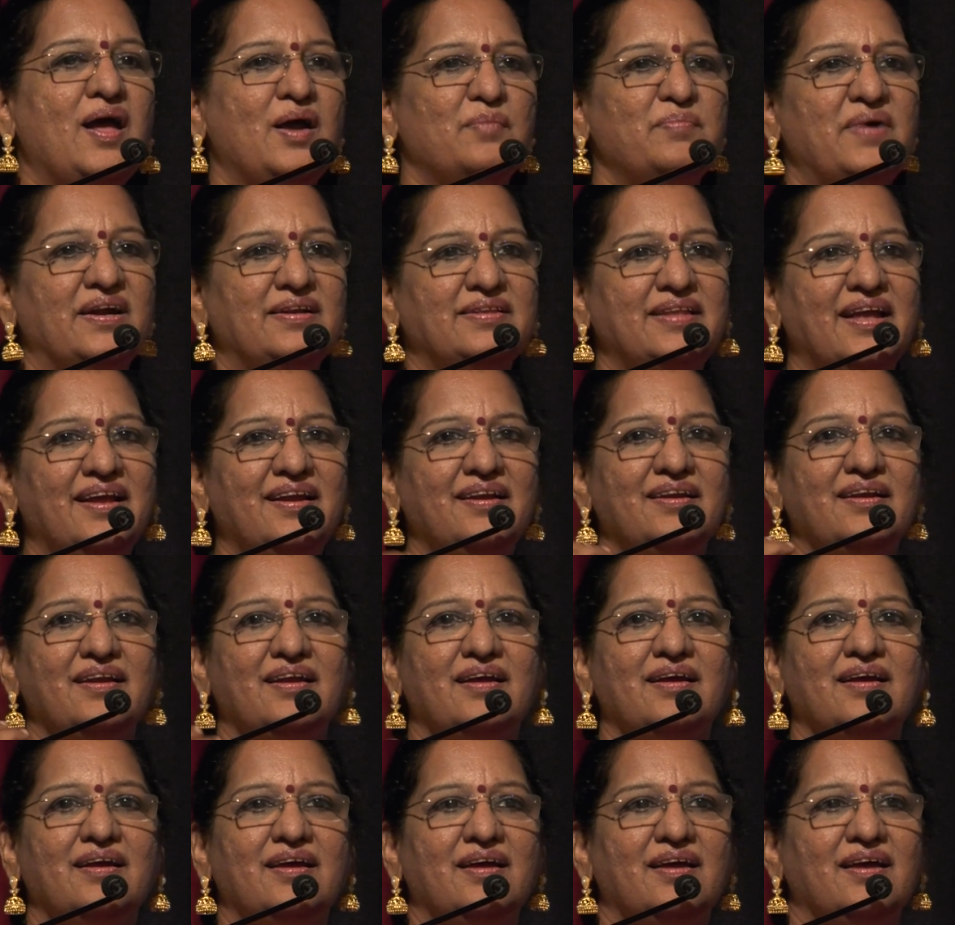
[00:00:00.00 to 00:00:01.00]
But
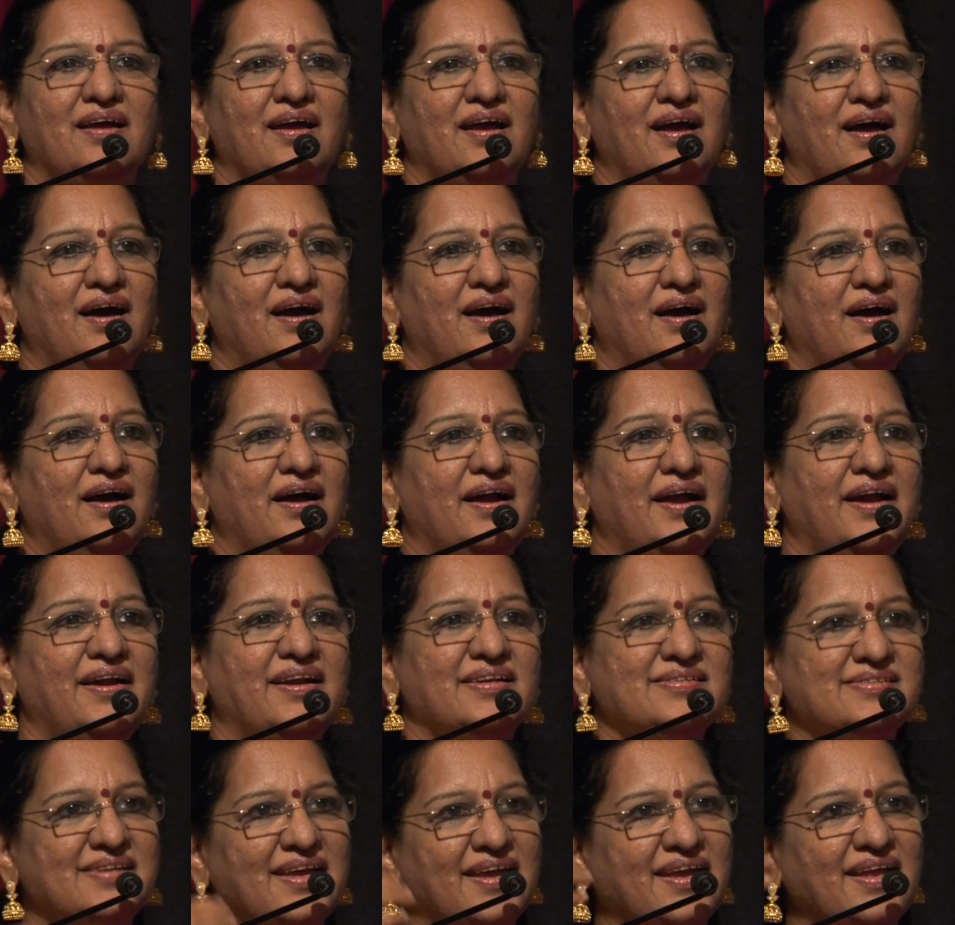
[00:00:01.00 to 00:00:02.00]
then uh, it
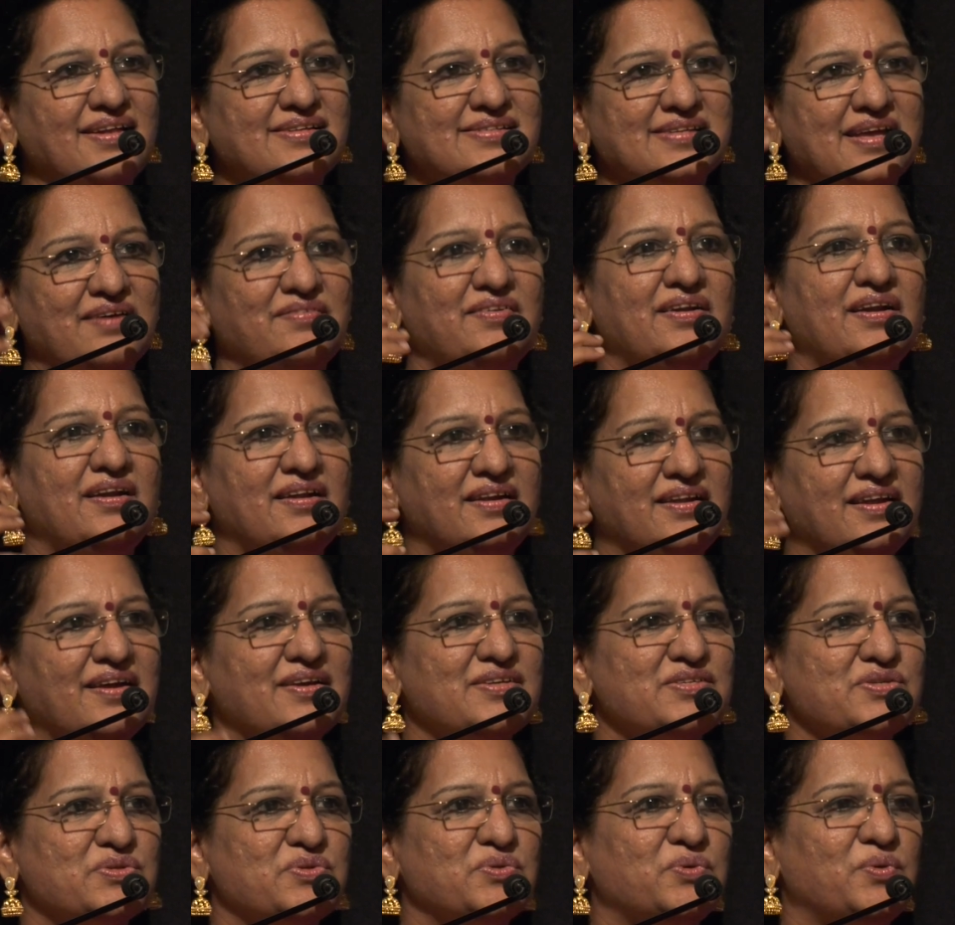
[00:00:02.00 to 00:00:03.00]
has taken several
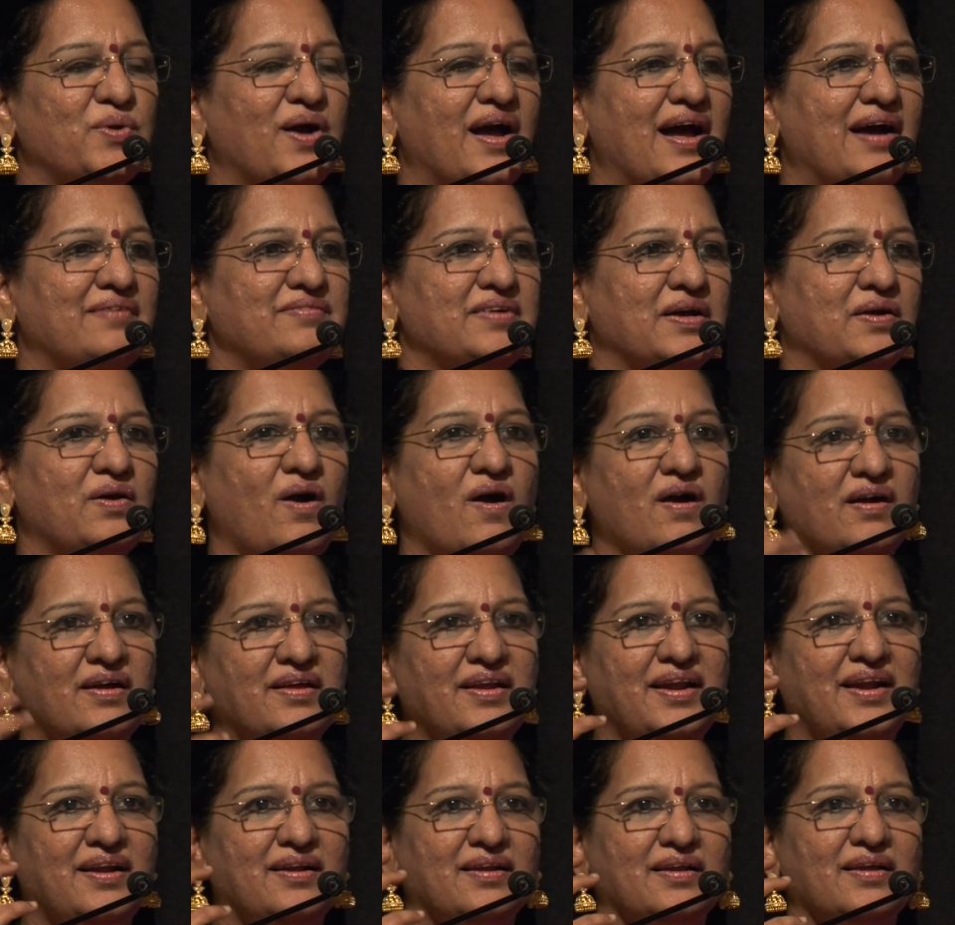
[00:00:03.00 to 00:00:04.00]
years to have a
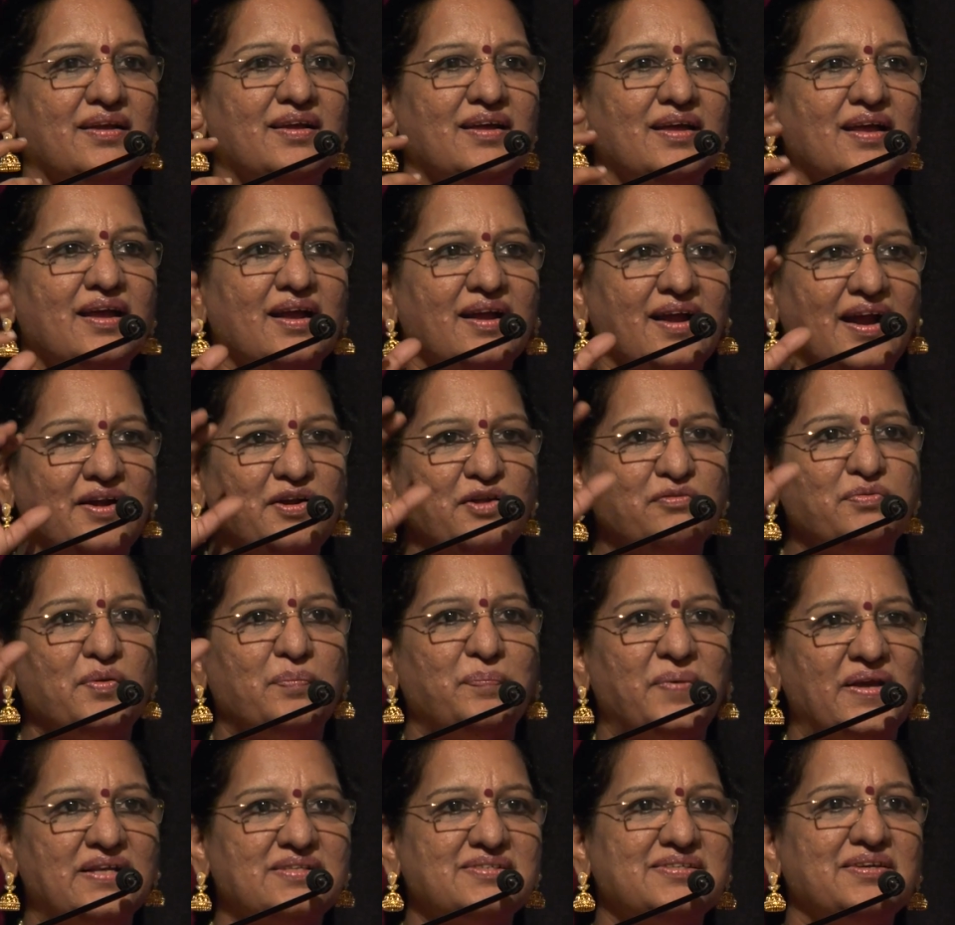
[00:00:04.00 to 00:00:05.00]
concrete kind of a
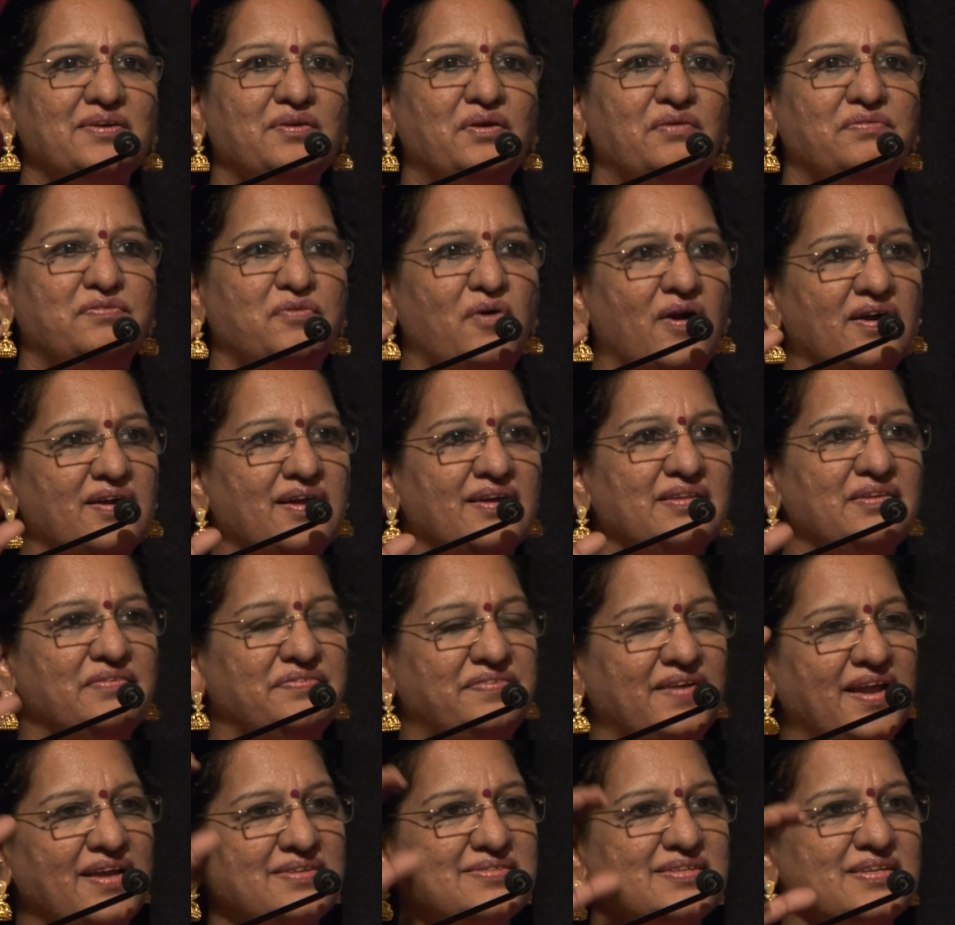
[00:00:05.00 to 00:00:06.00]
picture of what are the
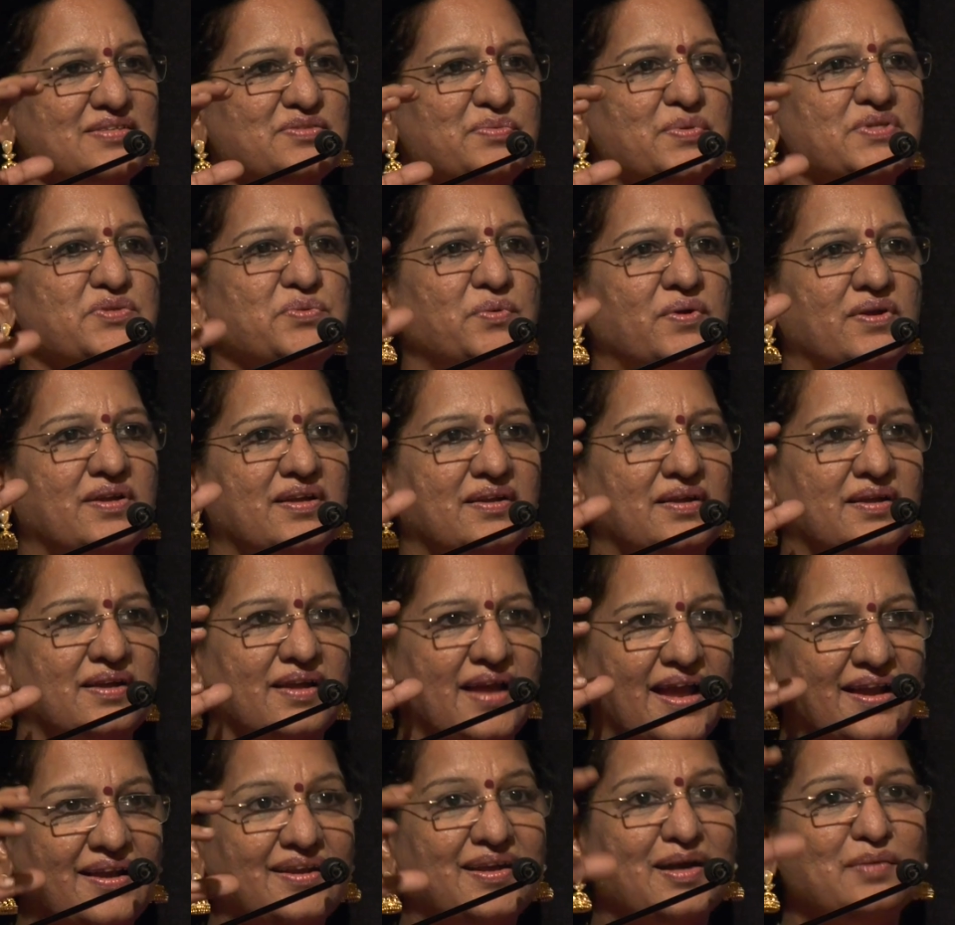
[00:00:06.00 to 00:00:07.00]
phrases which would
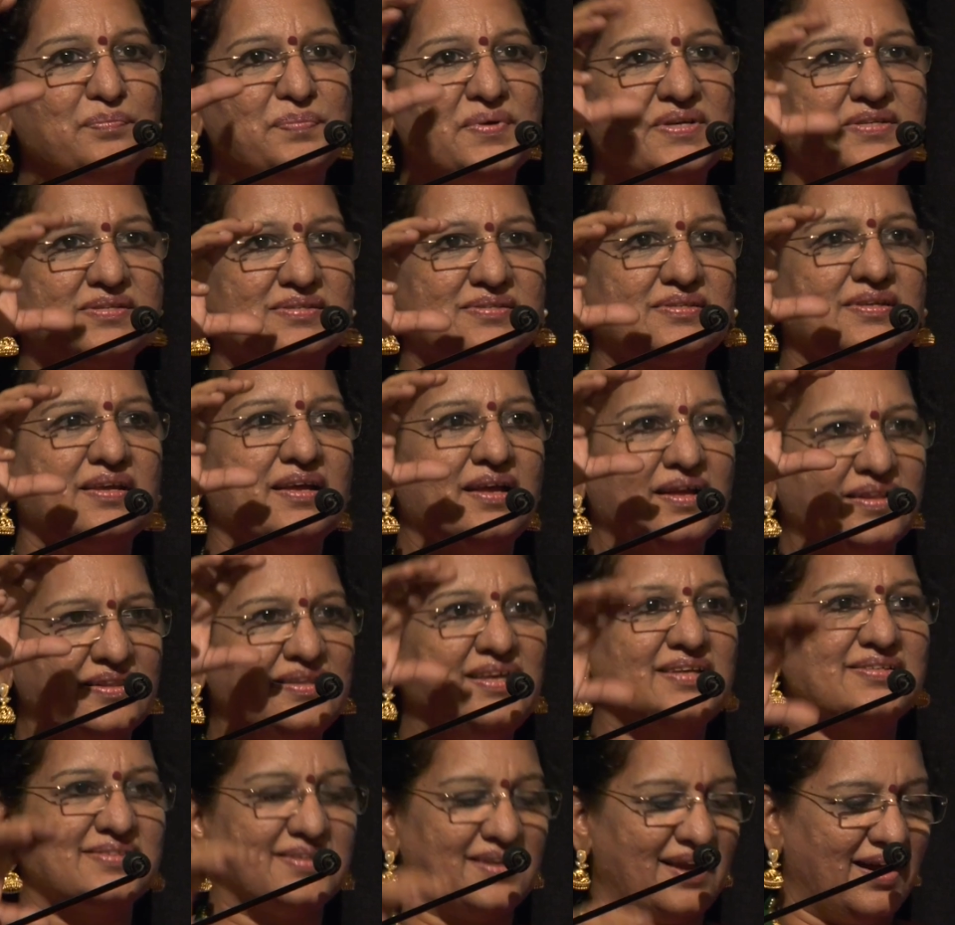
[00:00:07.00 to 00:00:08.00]
encompass
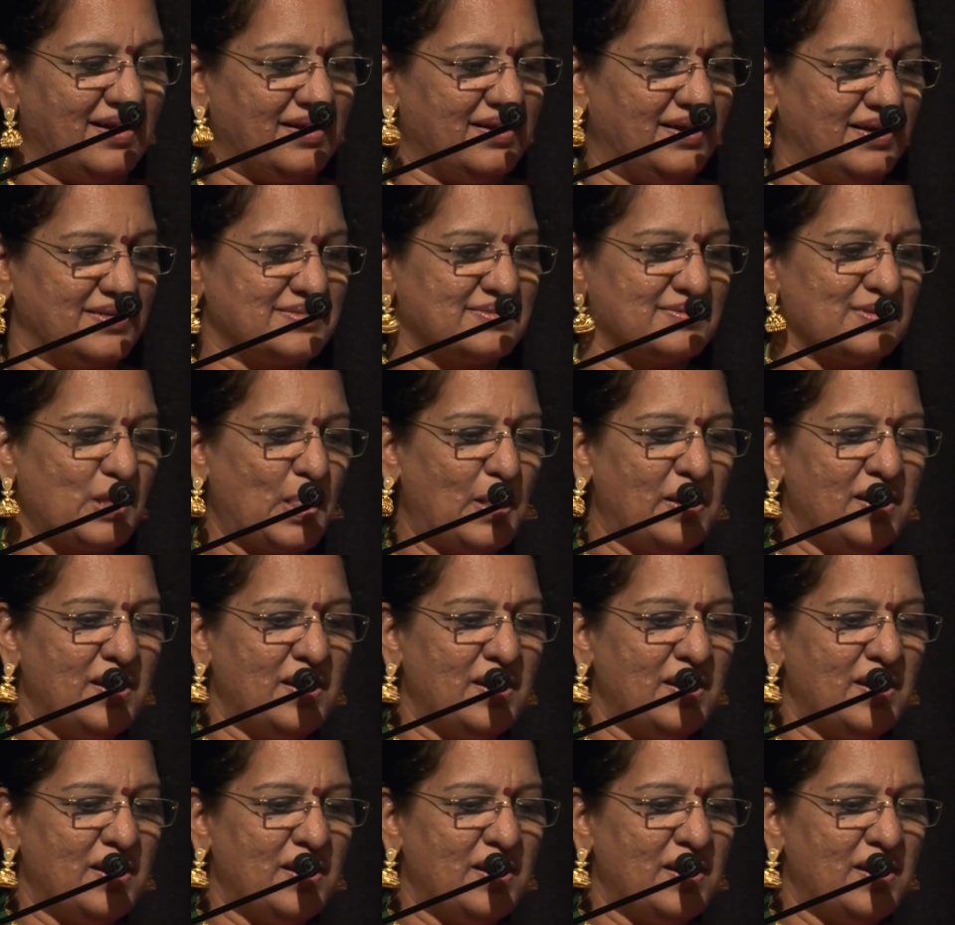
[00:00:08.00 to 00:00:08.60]
these ragas.